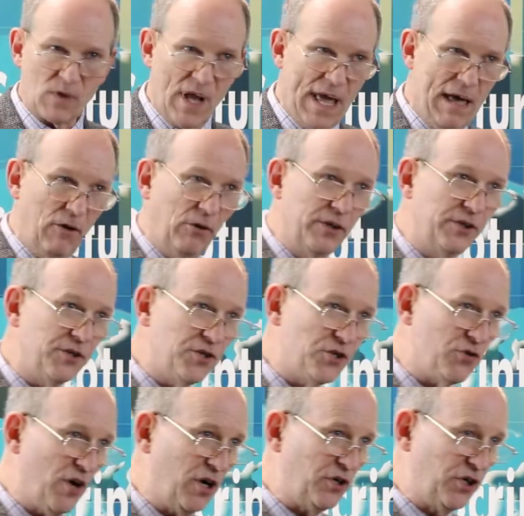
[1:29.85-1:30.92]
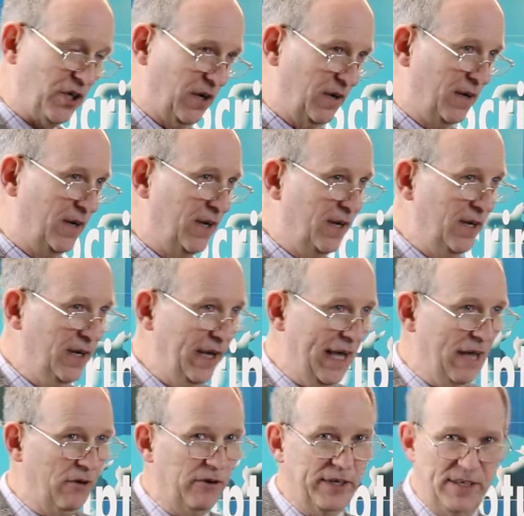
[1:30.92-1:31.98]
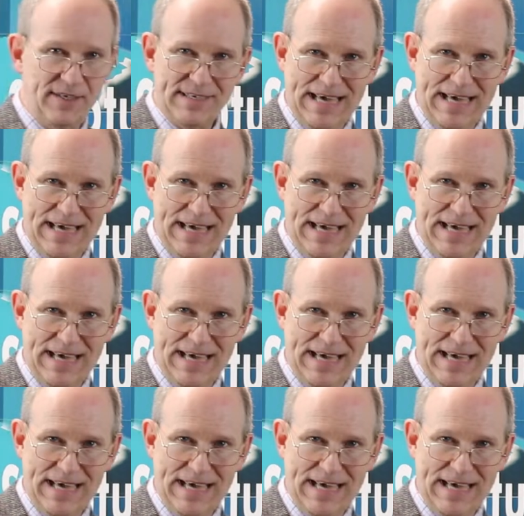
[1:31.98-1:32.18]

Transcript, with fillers: hell and destruction, hell and